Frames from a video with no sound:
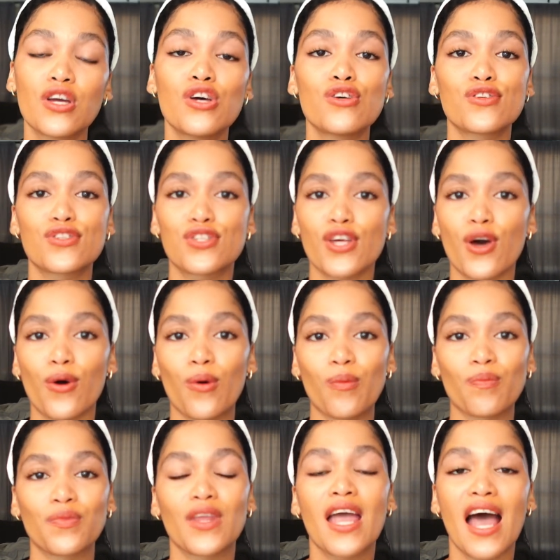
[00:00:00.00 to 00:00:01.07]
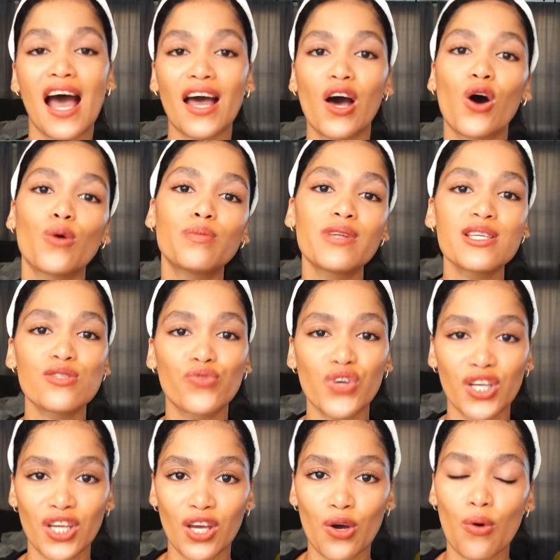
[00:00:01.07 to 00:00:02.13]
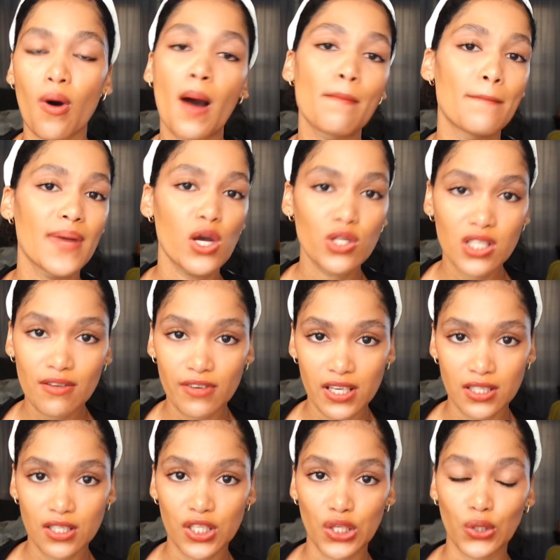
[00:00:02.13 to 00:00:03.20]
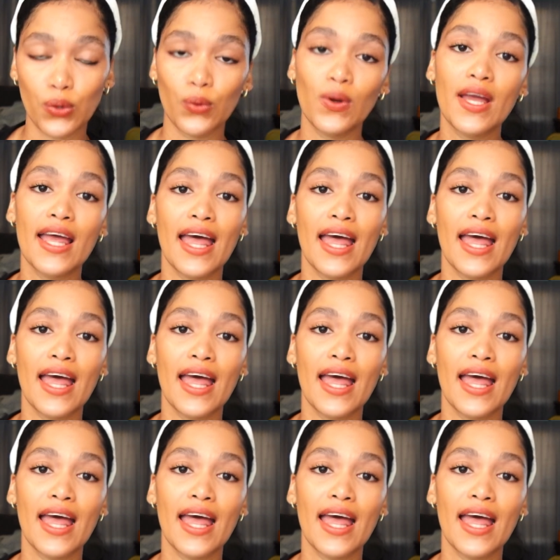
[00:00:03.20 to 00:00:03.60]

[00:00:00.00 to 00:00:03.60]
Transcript: So I hope this video motivated you